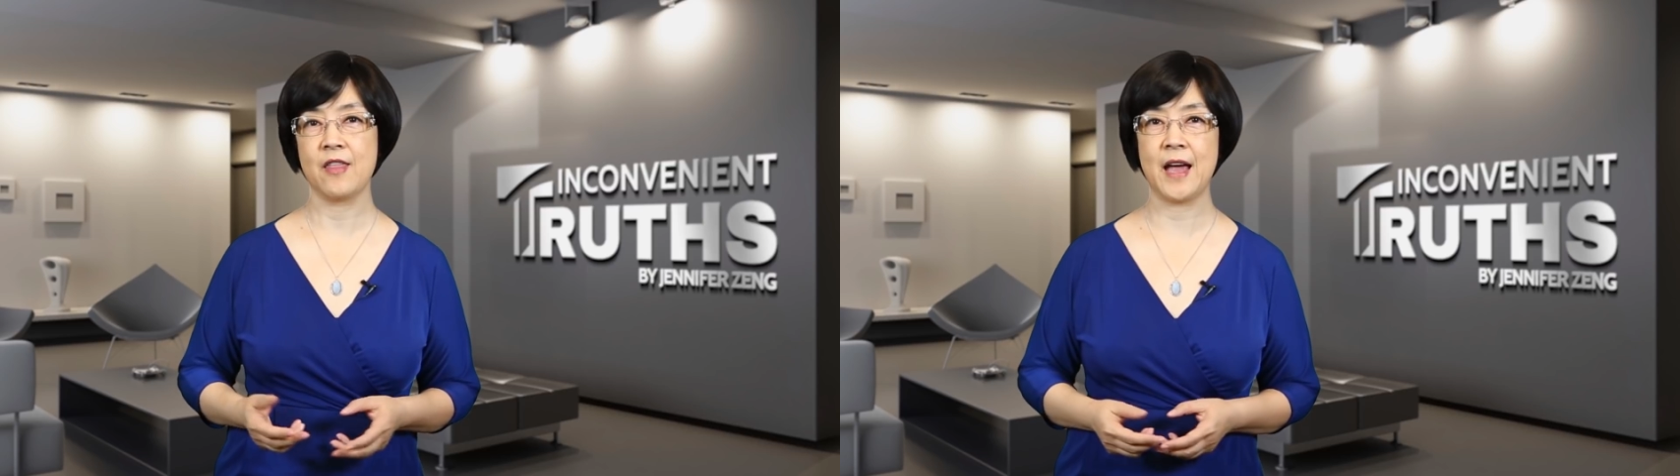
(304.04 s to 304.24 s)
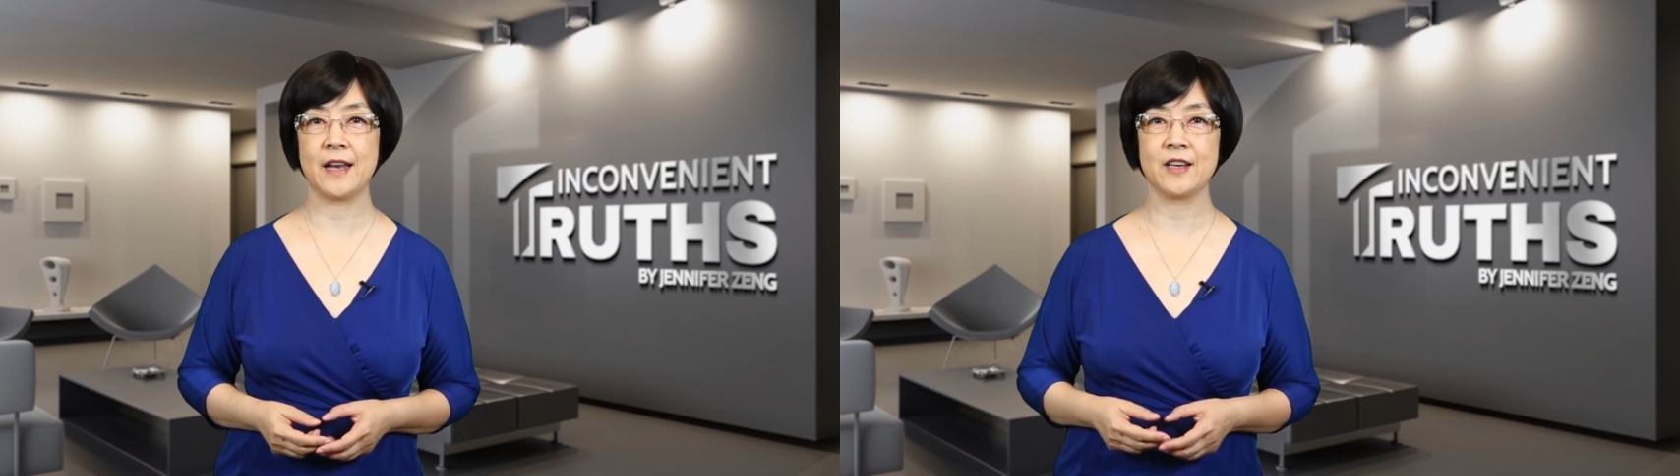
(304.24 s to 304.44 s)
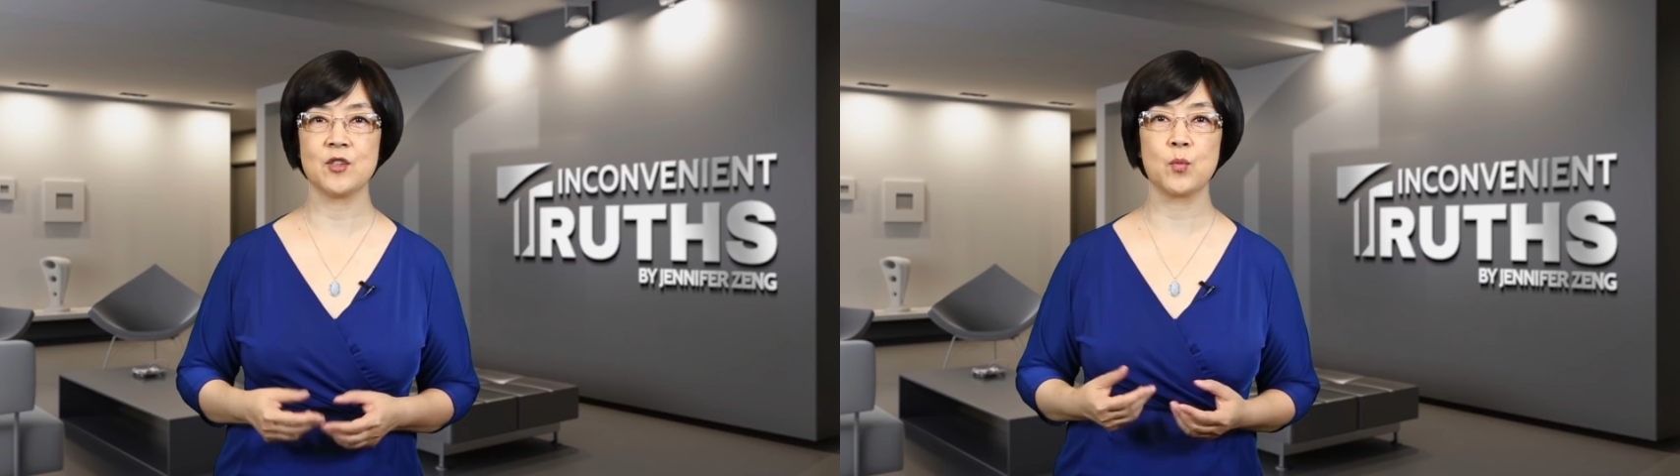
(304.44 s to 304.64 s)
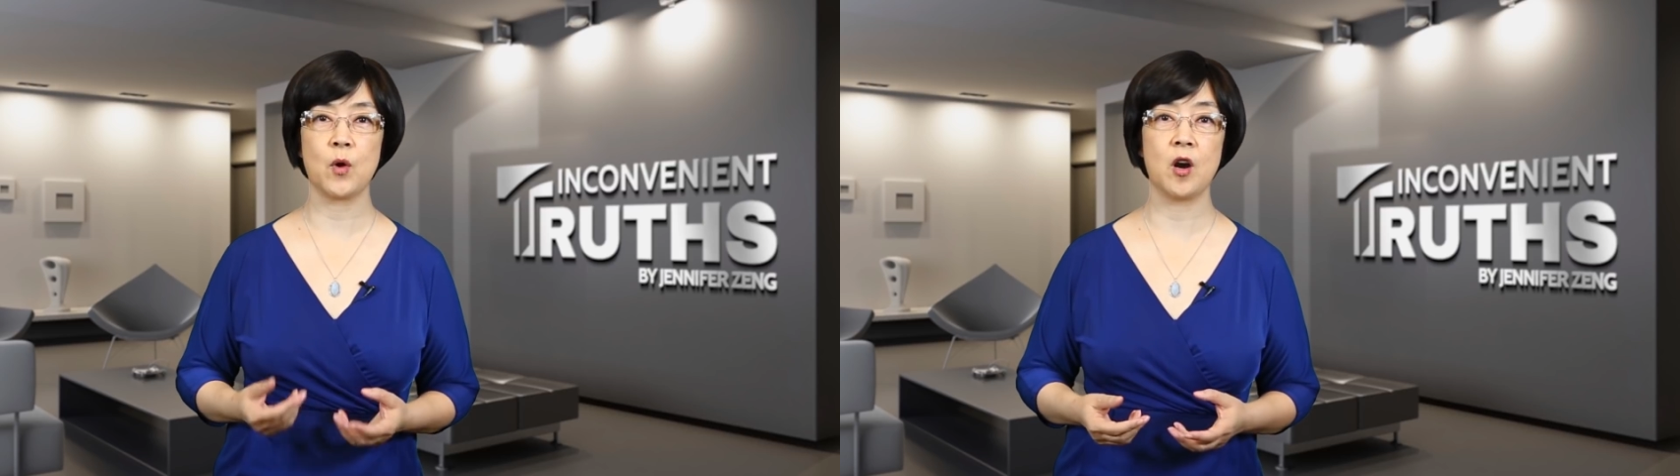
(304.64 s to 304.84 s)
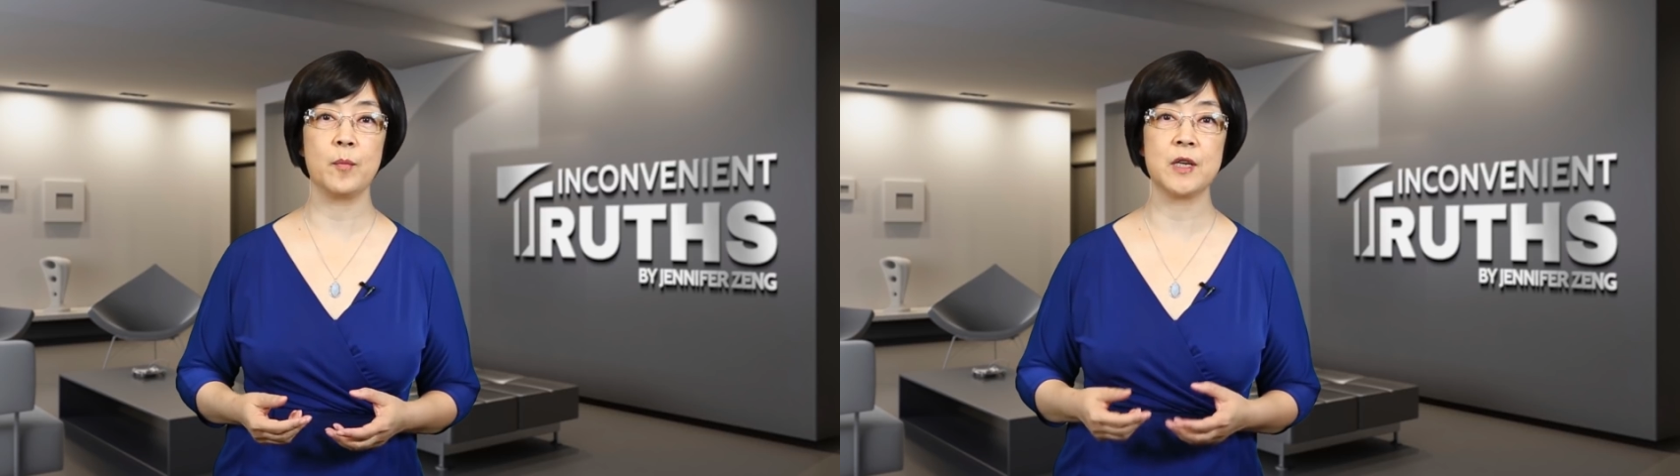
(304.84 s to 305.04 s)
that is
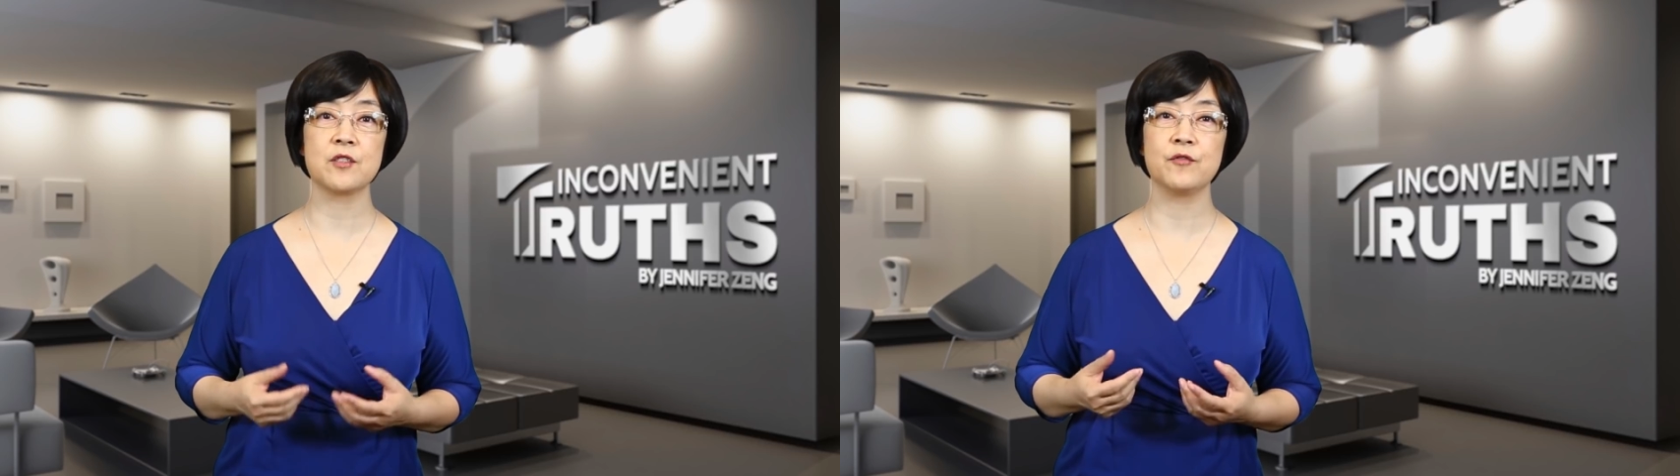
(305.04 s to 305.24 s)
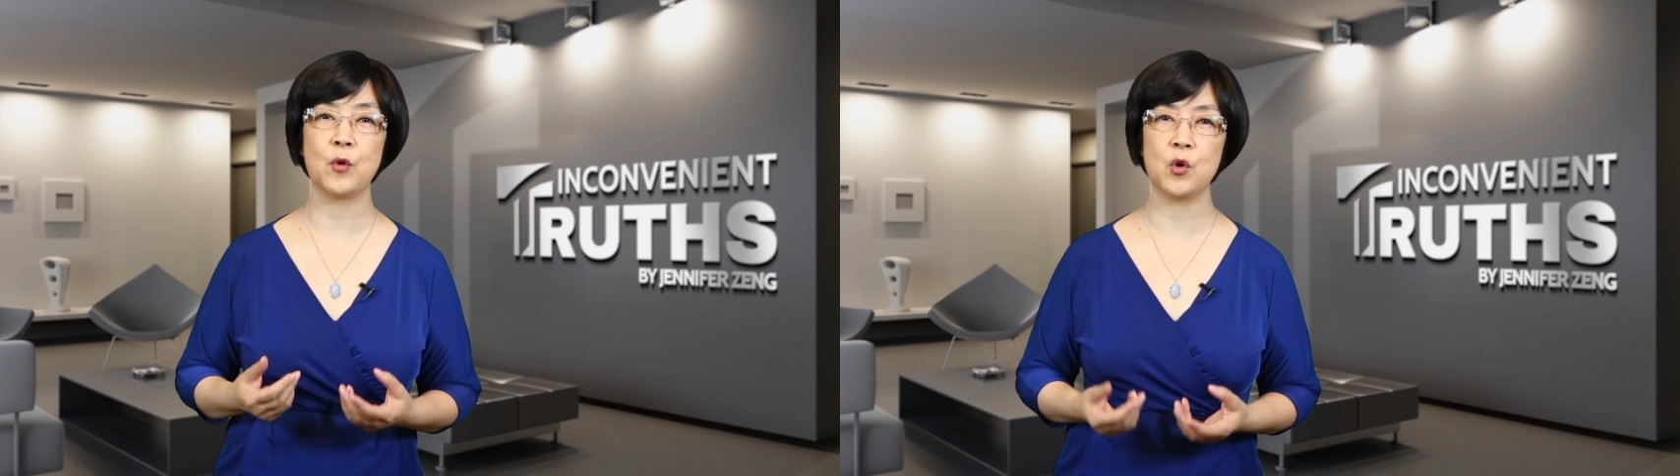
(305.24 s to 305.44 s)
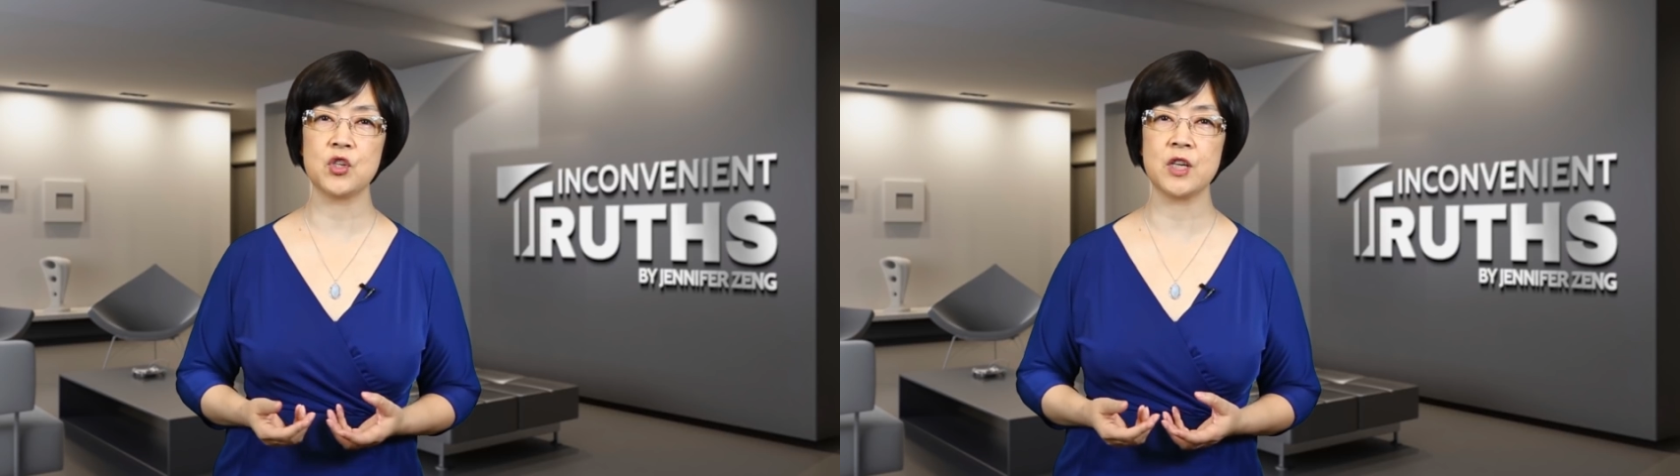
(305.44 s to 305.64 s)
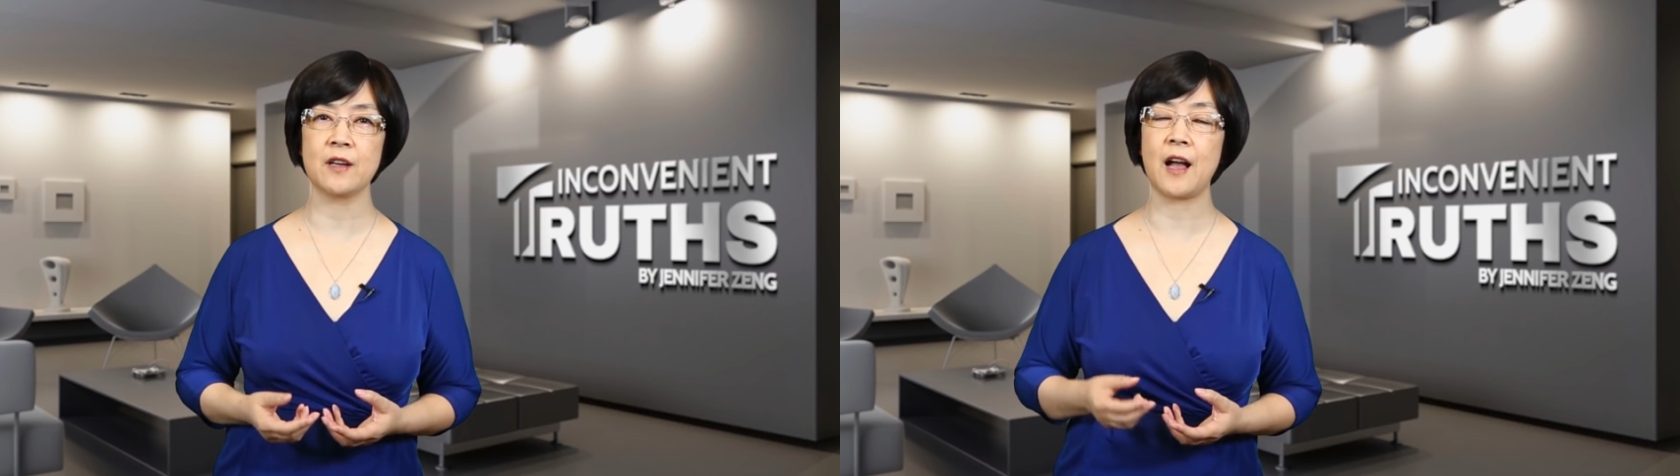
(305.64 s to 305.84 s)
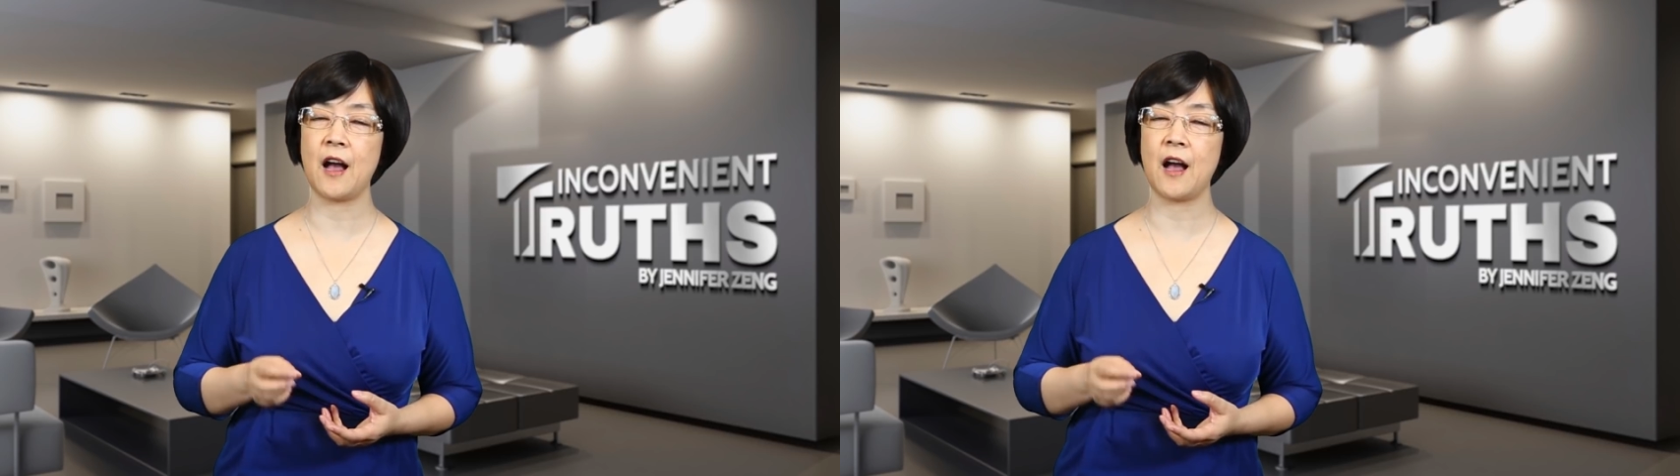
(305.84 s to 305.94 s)
where misfortune